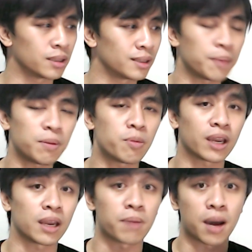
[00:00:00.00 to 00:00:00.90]
Let me bring
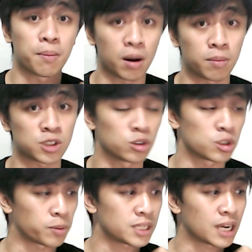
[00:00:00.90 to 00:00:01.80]
in my Abomasnow to
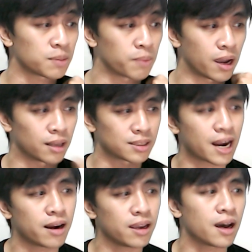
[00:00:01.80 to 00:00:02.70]
protect my
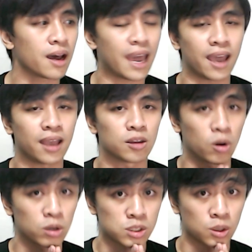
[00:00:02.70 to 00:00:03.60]
Altaria, and
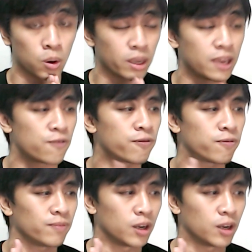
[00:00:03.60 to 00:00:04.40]
also if,